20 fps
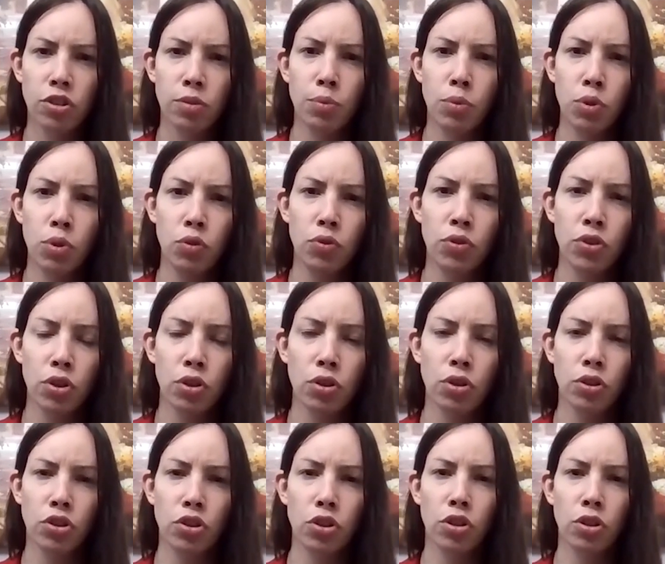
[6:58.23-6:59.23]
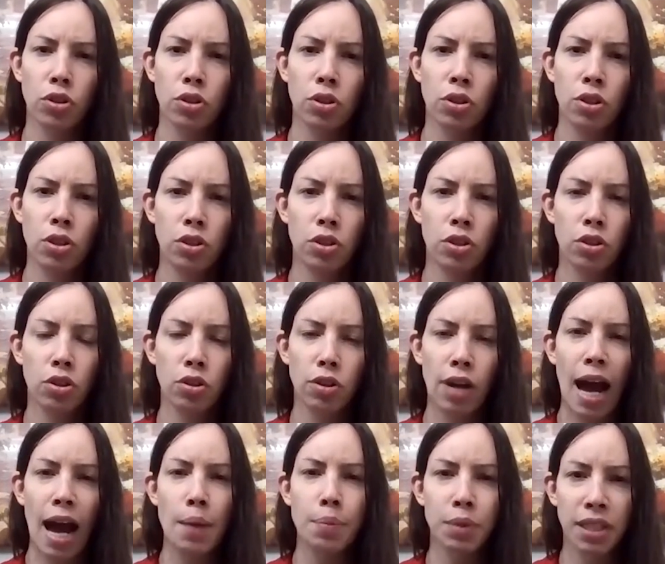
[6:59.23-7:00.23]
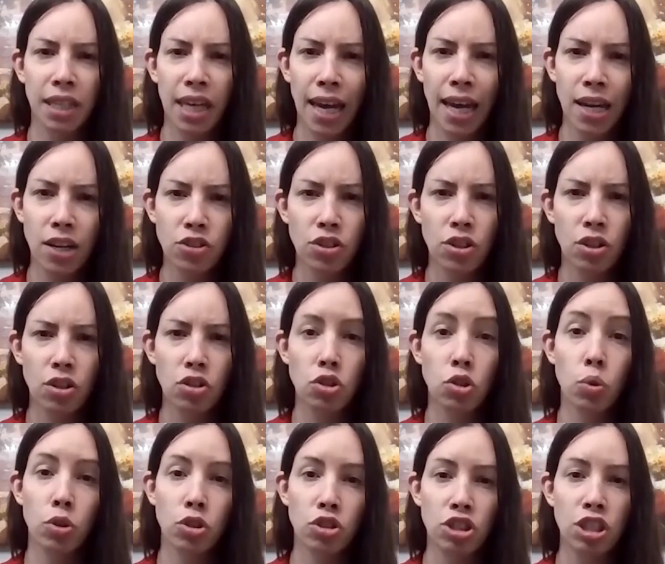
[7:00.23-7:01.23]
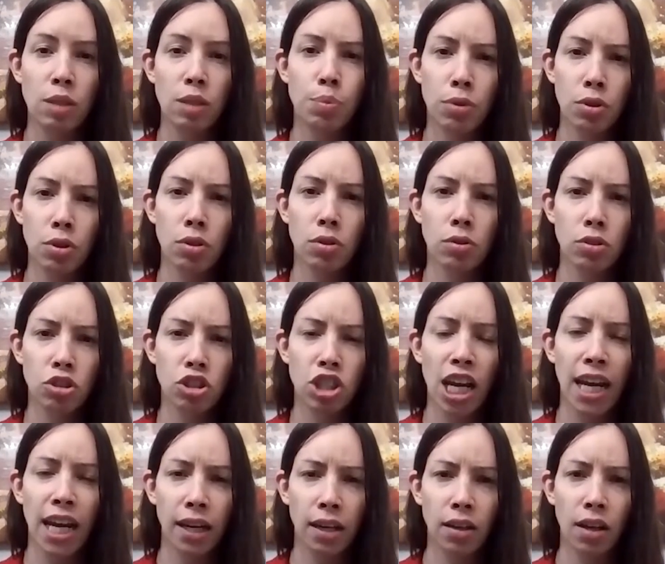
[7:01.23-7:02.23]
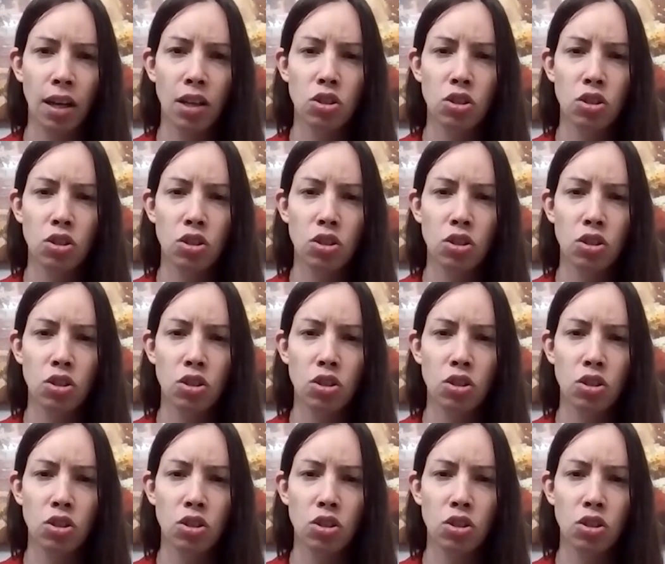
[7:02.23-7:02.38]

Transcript: to move your applications to a cheaper chain,